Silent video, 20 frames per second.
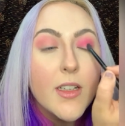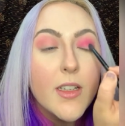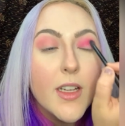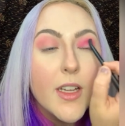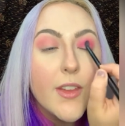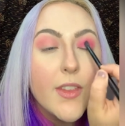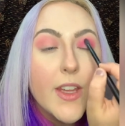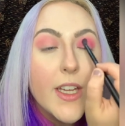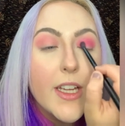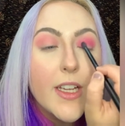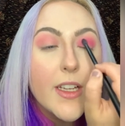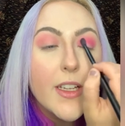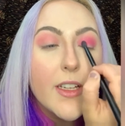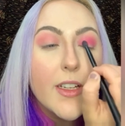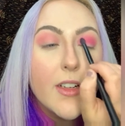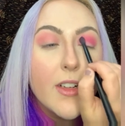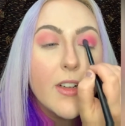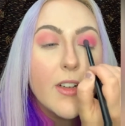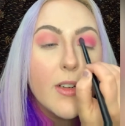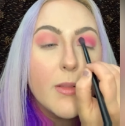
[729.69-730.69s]
I think
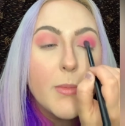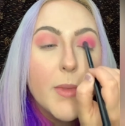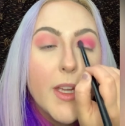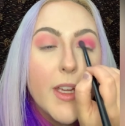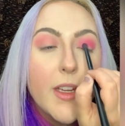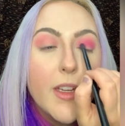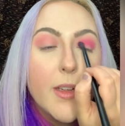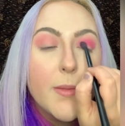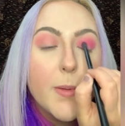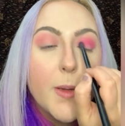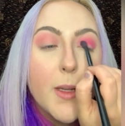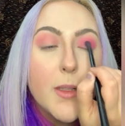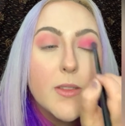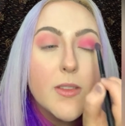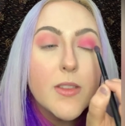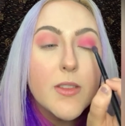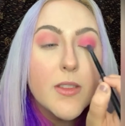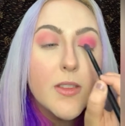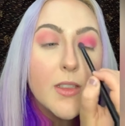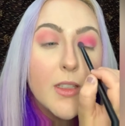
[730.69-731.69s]
her makeup
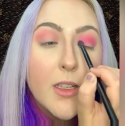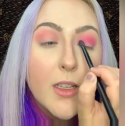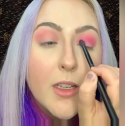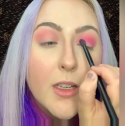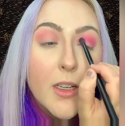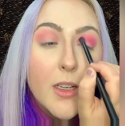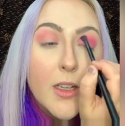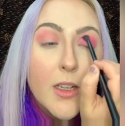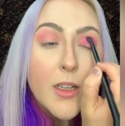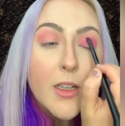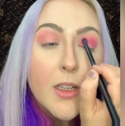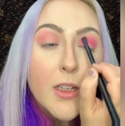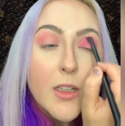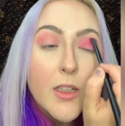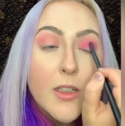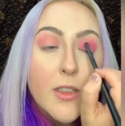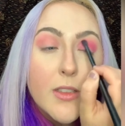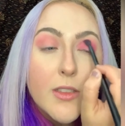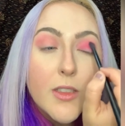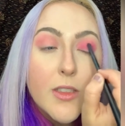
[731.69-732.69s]
has
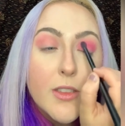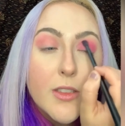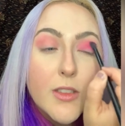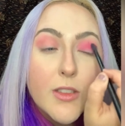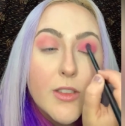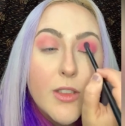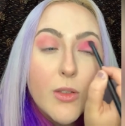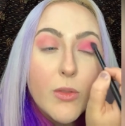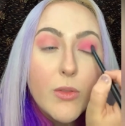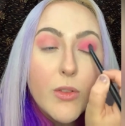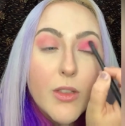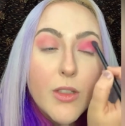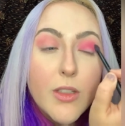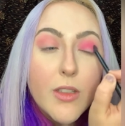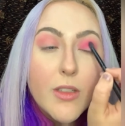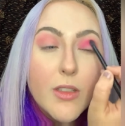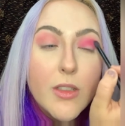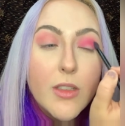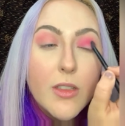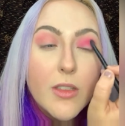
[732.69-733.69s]
done so good.
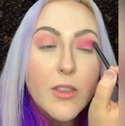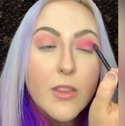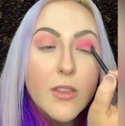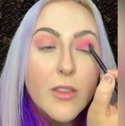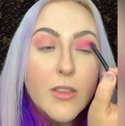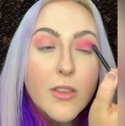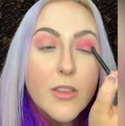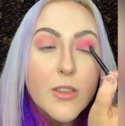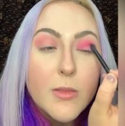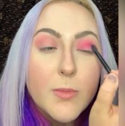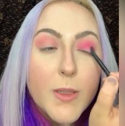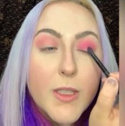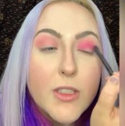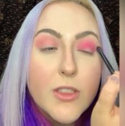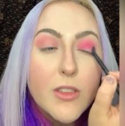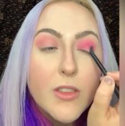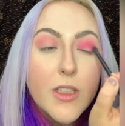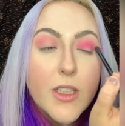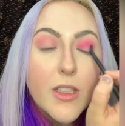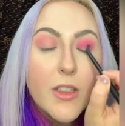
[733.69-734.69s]

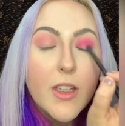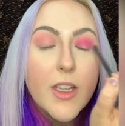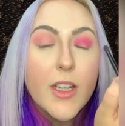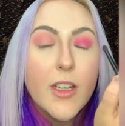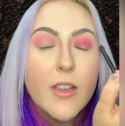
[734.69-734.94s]
Especially like